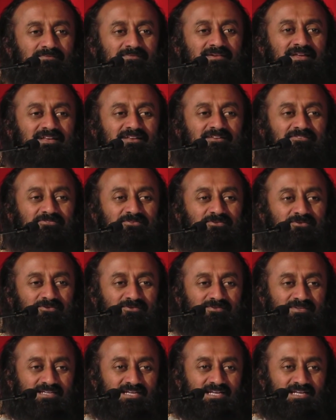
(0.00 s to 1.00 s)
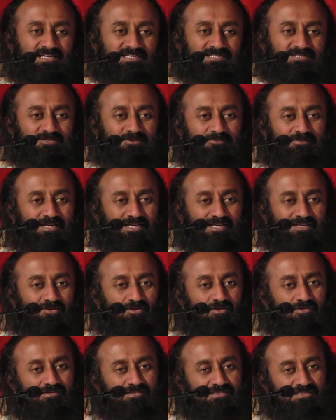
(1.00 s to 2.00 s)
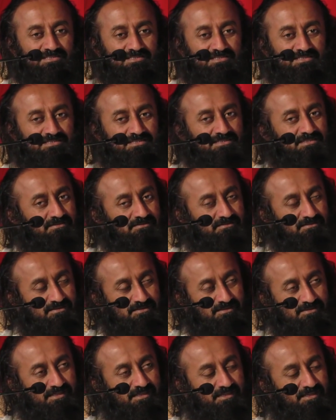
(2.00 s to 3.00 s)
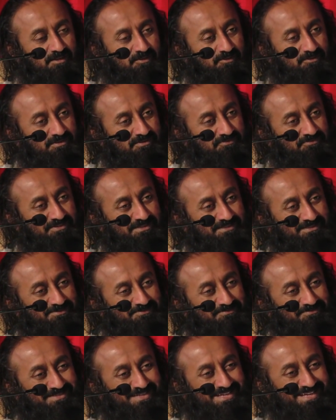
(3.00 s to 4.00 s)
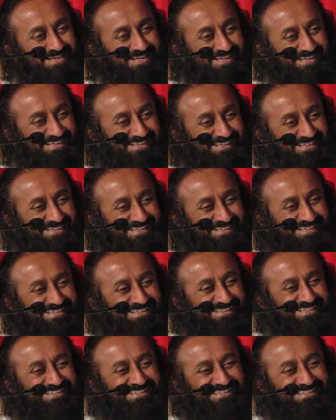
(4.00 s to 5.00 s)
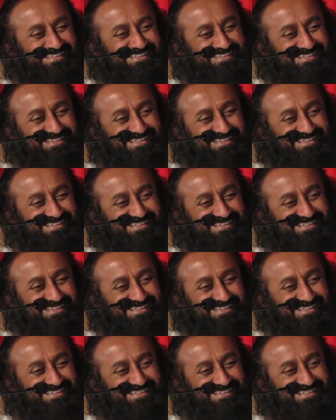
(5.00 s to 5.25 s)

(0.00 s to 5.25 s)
Well, if you realize you made a wrong decision, then get out of it.